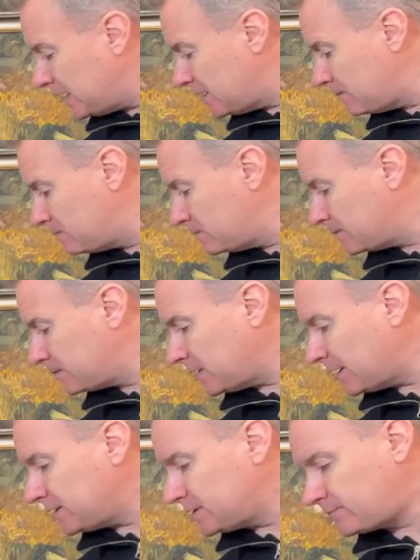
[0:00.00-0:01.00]
um,
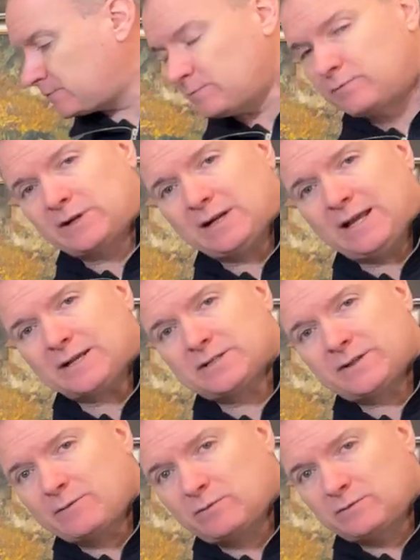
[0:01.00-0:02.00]
and for a collector
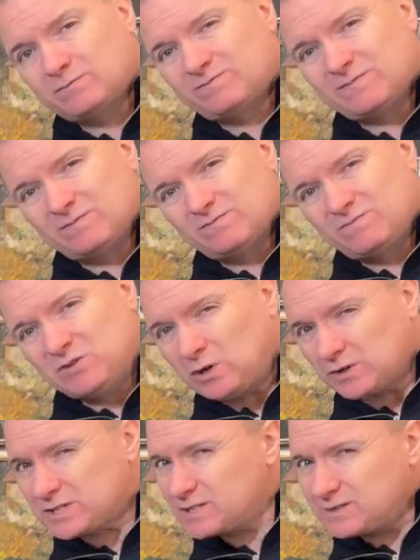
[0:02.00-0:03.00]
they will
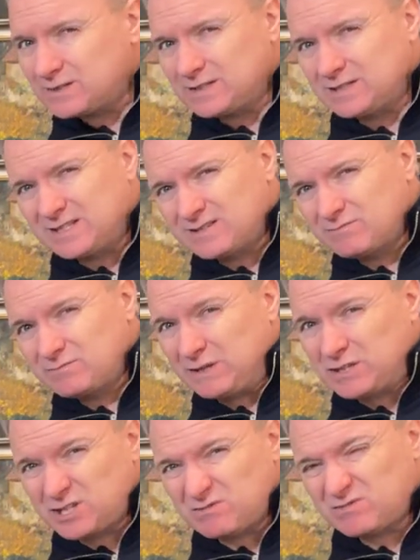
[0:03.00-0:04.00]
not be
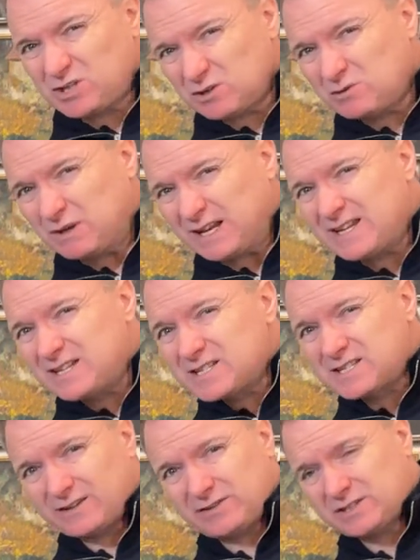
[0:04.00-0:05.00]
too
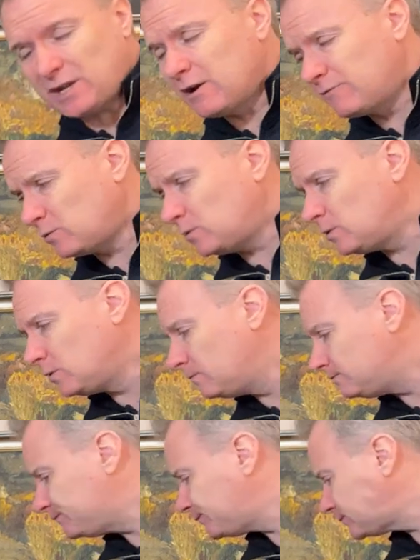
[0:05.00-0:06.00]
pleased if it's
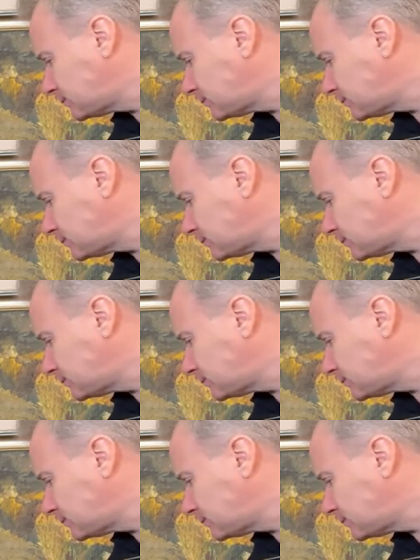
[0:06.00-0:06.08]
overwarm.